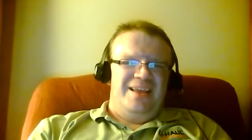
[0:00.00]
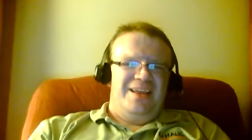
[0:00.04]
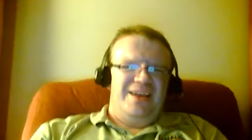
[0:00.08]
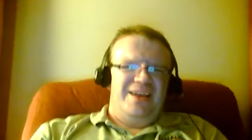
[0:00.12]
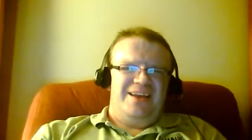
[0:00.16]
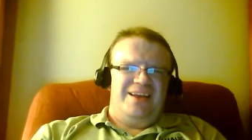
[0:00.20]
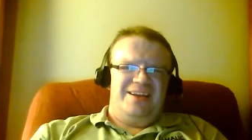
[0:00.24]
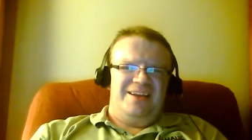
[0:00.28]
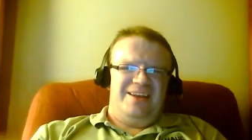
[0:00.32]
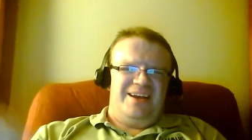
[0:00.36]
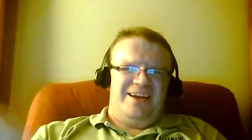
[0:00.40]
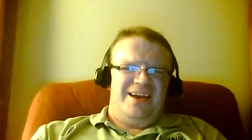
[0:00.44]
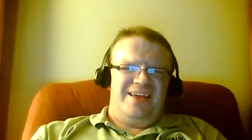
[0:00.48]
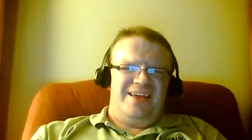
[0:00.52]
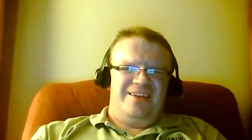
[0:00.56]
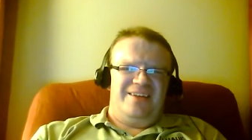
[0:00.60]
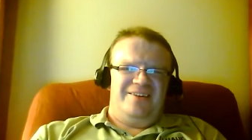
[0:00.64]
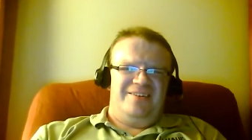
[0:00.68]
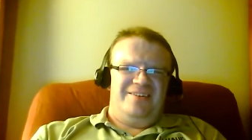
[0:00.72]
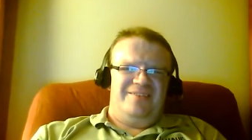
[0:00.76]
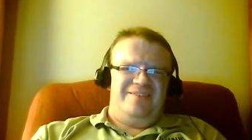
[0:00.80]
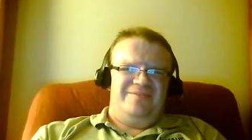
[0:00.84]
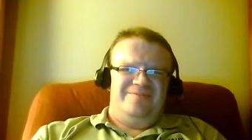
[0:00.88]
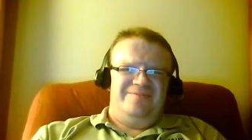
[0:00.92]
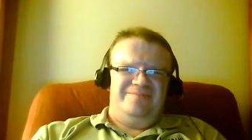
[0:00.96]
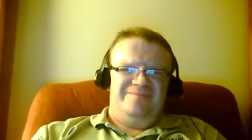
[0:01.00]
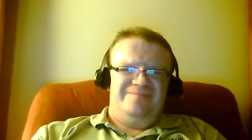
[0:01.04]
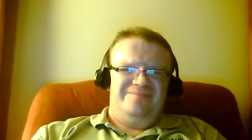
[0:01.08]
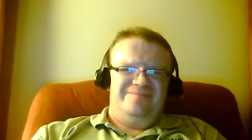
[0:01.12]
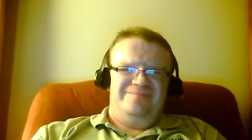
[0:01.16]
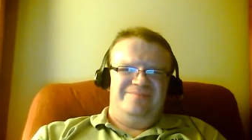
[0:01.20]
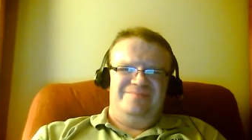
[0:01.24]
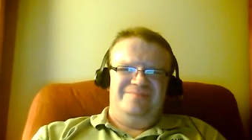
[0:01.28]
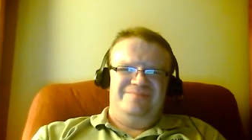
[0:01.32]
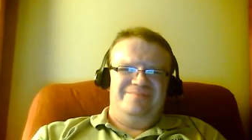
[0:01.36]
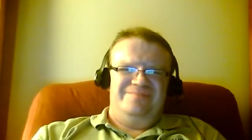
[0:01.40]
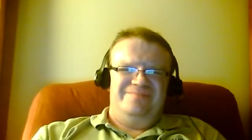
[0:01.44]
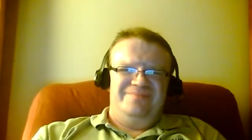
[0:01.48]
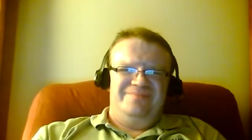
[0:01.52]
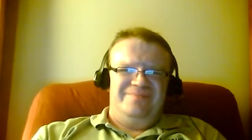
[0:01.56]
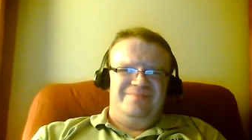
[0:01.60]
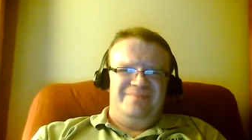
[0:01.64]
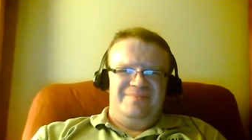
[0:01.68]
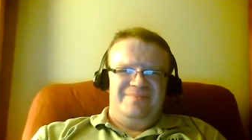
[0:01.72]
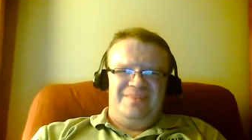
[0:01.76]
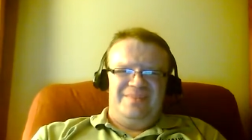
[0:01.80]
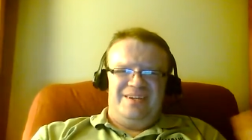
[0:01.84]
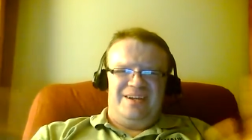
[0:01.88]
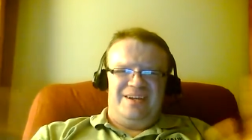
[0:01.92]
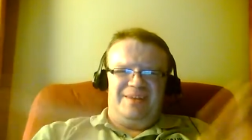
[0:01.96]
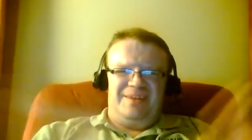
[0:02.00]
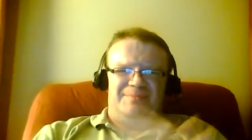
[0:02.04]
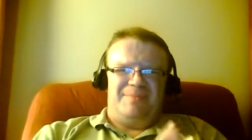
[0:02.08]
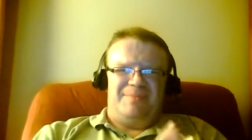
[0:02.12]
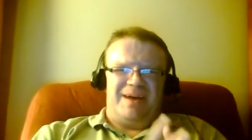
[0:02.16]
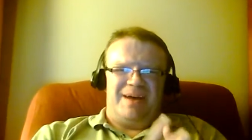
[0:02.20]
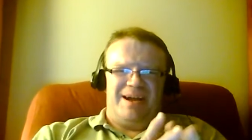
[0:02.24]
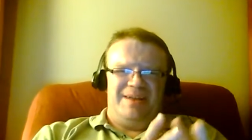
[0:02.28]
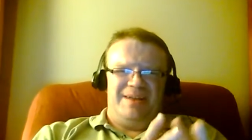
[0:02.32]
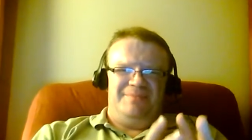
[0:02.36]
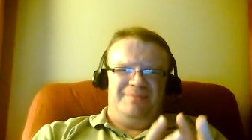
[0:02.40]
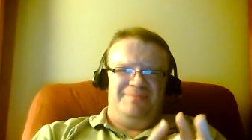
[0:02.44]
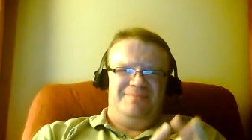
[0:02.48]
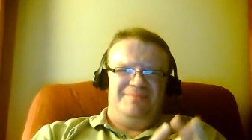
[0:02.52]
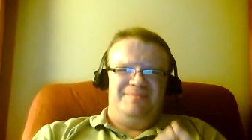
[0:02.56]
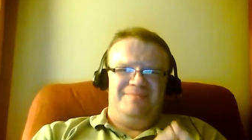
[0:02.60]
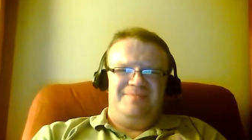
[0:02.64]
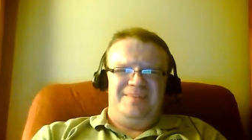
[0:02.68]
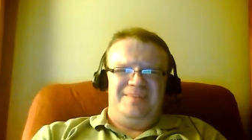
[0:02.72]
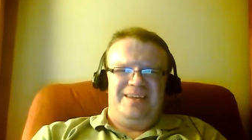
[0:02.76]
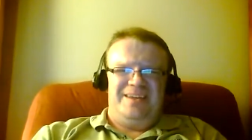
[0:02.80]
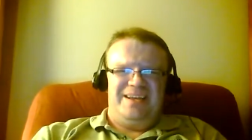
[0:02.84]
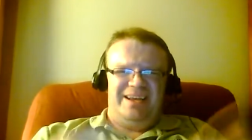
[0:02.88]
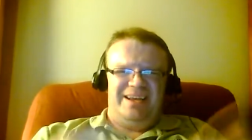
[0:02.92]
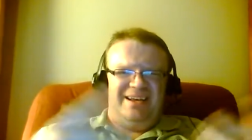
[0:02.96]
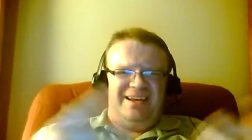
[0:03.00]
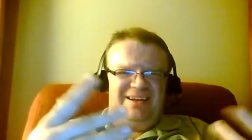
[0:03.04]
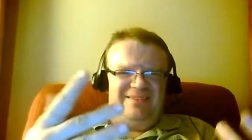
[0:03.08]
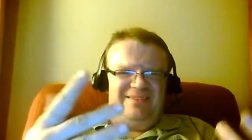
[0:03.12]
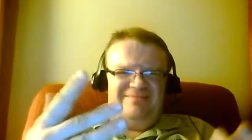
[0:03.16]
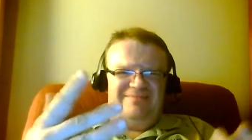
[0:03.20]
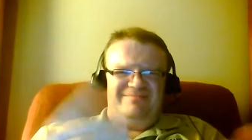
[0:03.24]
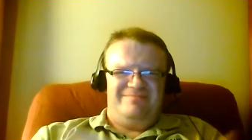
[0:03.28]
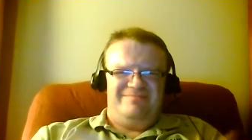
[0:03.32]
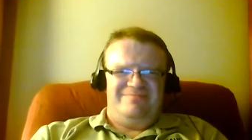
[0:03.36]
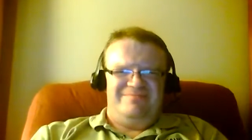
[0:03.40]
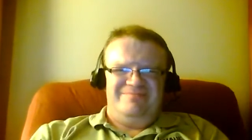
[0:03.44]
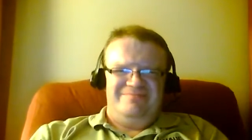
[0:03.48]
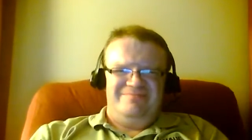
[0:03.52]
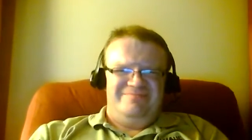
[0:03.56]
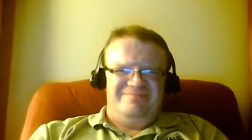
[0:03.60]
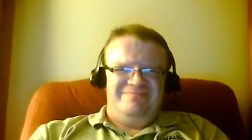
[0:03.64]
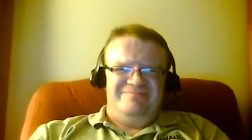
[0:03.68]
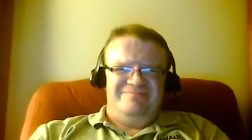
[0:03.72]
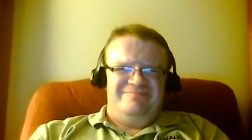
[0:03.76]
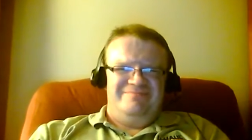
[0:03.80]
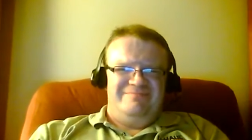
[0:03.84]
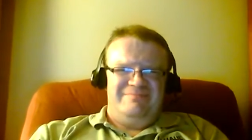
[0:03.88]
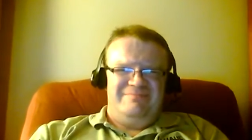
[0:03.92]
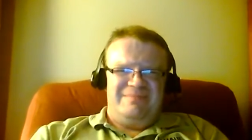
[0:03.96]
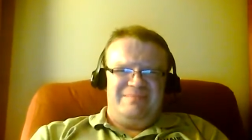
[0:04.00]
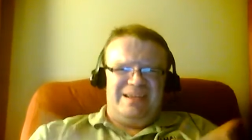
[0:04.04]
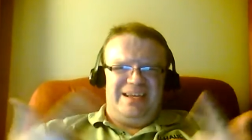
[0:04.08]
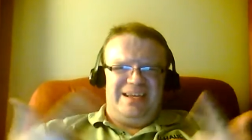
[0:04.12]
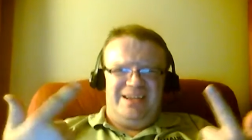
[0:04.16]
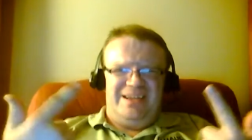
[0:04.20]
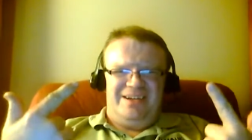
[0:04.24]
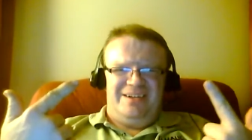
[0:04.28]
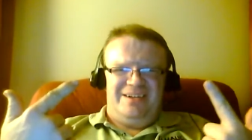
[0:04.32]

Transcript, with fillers: And together, combine them, you get me.